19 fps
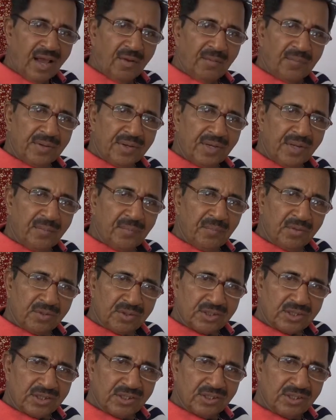many
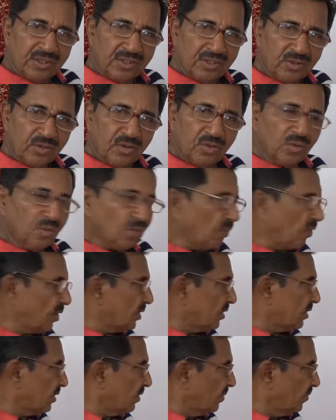books do you
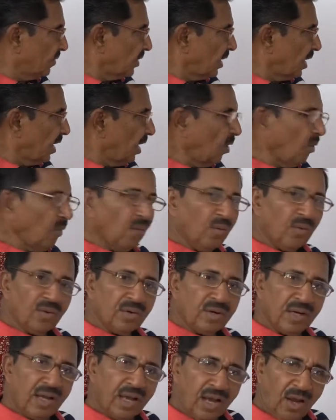want? How
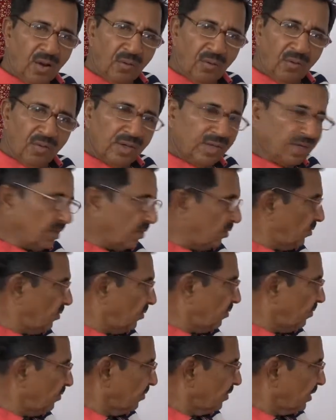old are you?
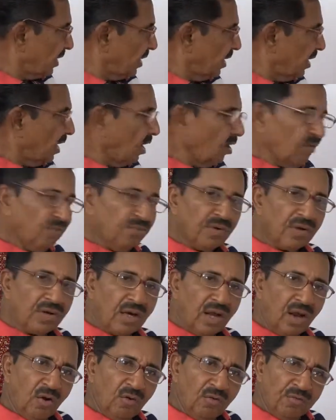
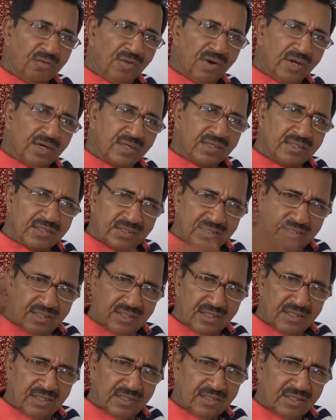How far is
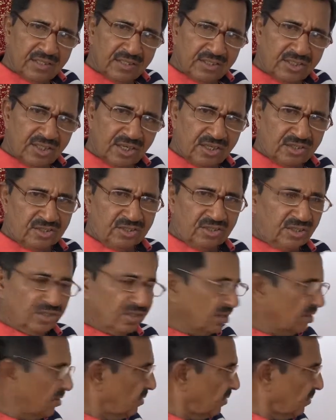the church?
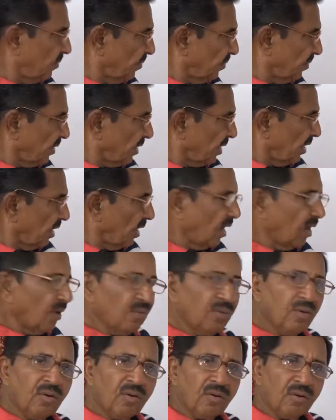How
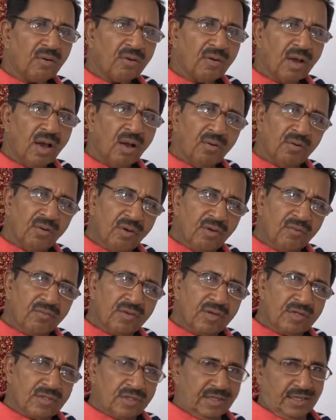long will
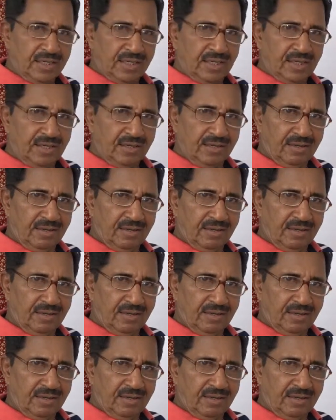it take?